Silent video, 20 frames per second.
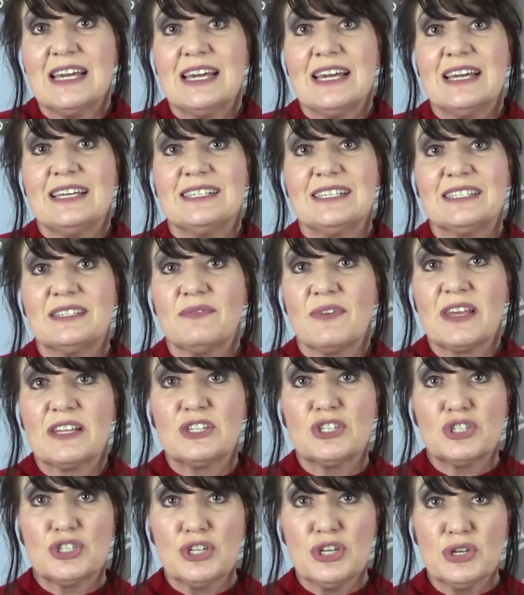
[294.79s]

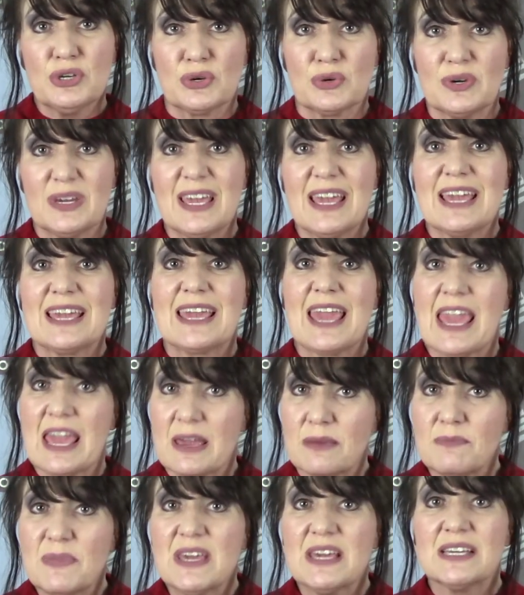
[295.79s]
Disadvantage 2, it
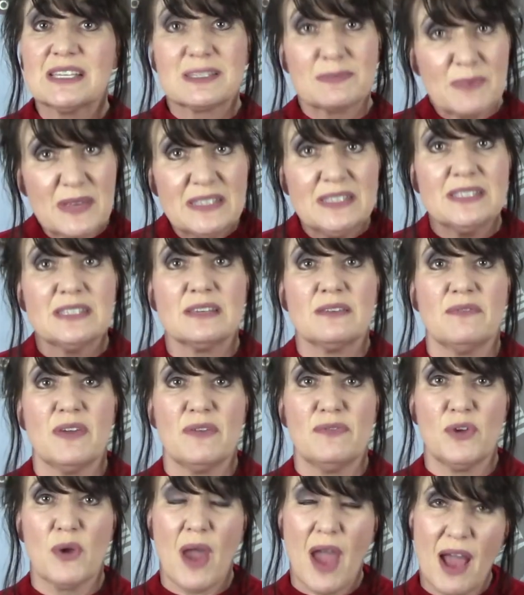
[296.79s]
can be expensive if
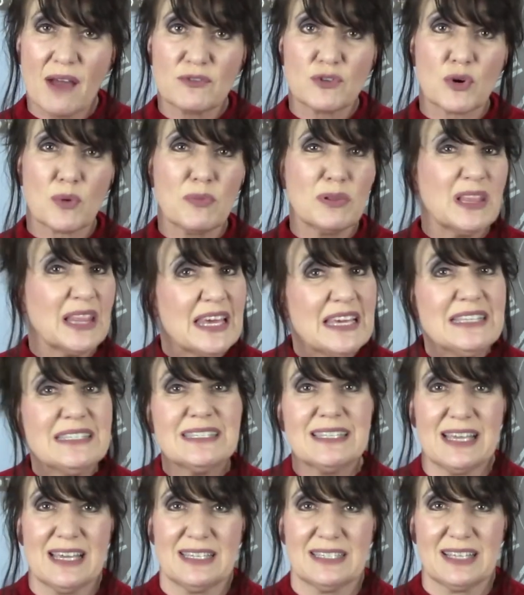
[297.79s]
you have to replace
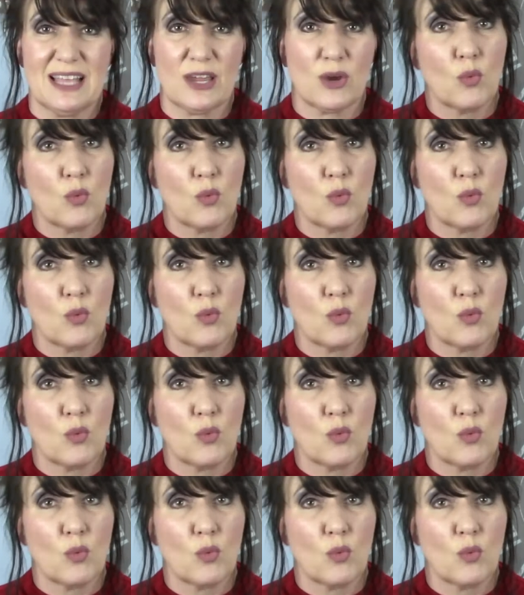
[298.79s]
things like